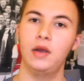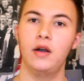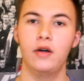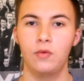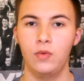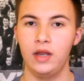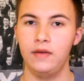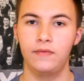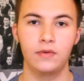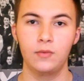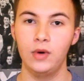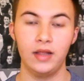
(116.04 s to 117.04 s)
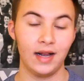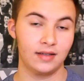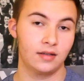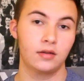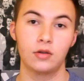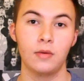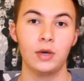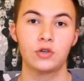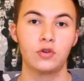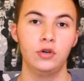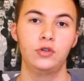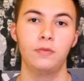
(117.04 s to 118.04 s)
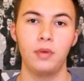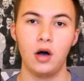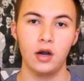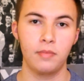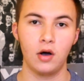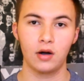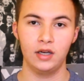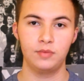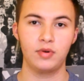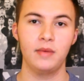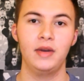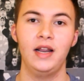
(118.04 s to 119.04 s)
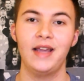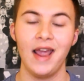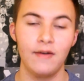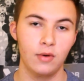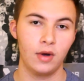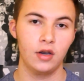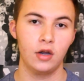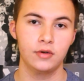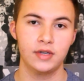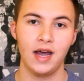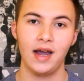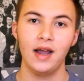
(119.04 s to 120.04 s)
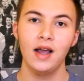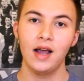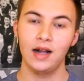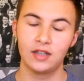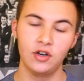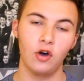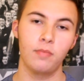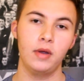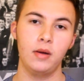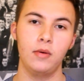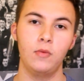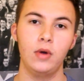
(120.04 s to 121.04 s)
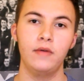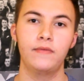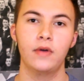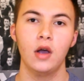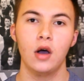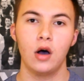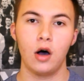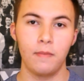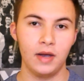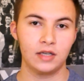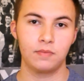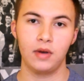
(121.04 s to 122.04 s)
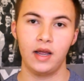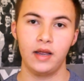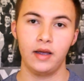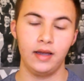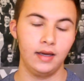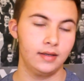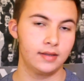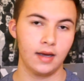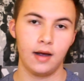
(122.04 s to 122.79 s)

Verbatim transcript: period, and we've we, that's the most crucial part of the Barclays Premier League. Everyone knows that, and to not be with our best player is